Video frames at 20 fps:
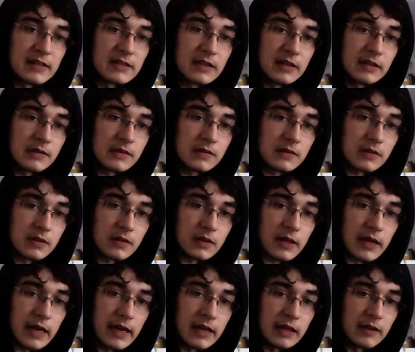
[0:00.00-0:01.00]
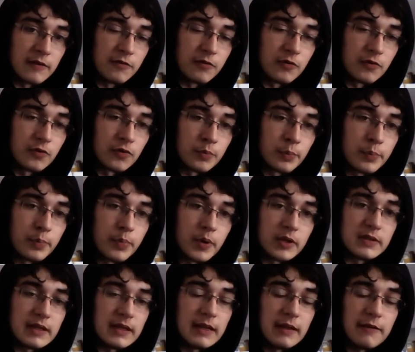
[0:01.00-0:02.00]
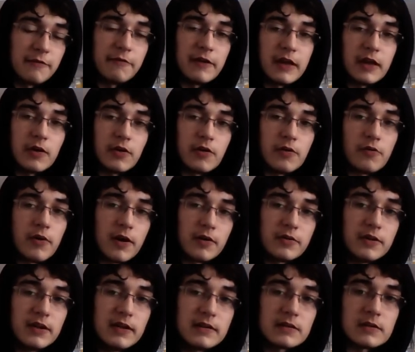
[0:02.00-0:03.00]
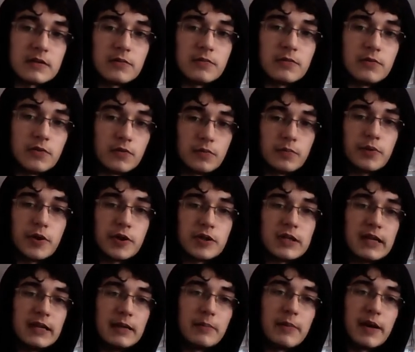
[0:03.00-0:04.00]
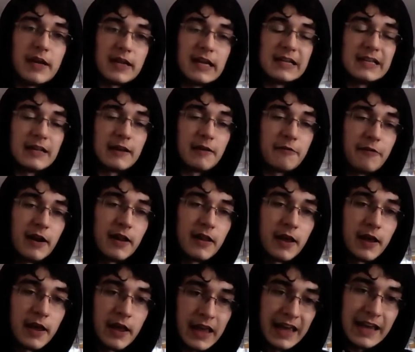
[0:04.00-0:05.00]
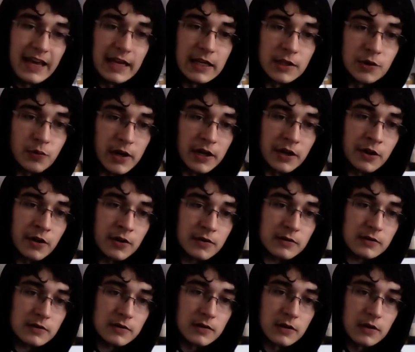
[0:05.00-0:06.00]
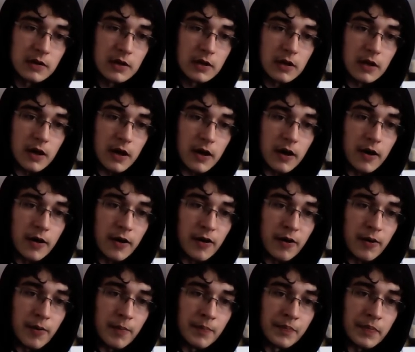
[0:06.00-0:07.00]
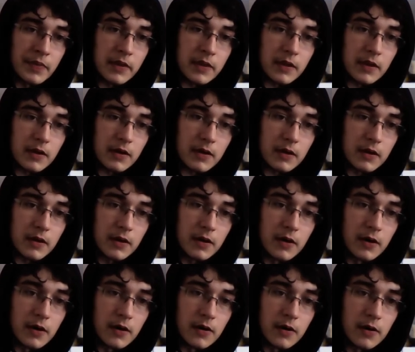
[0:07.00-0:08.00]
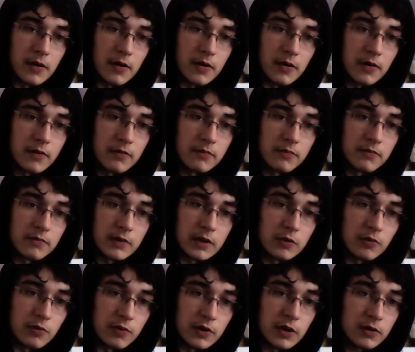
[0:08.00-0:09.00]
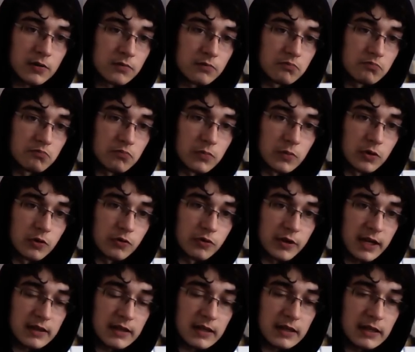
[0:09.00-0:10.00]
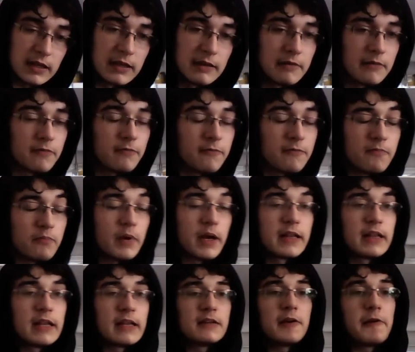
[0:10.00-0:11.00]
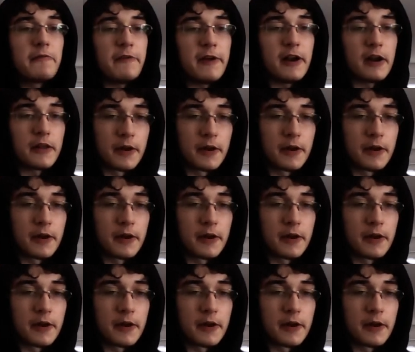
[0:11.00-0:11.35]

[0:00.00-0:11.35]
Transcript: it and if you don't put anything around it, don't put any magnetic field, it will not um, it will not create any magnetic field.